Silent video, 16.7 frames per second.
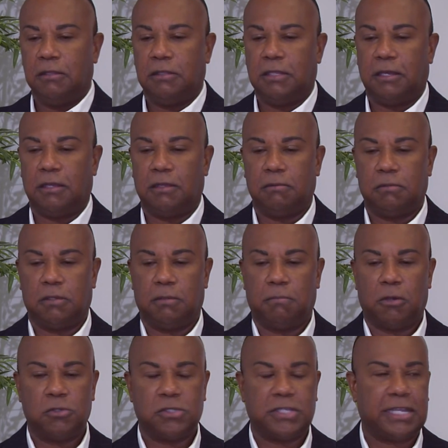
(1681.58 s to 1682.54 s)
the
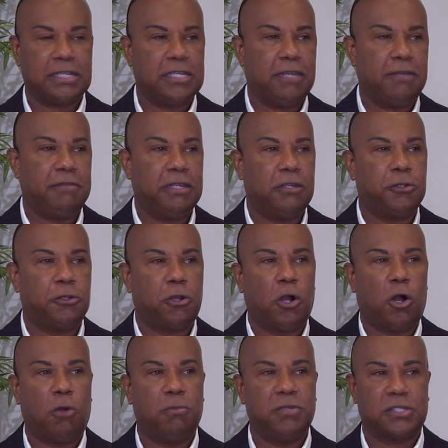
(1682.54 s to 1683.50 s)
most activity in your
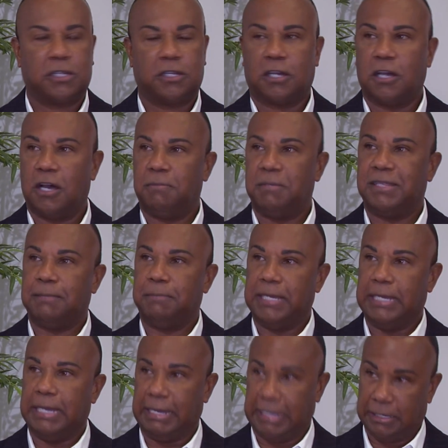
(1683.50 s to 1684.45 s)
home is going to come at the
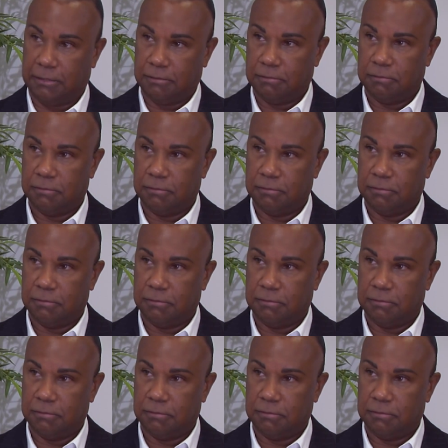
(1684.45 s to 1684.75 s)
beginning.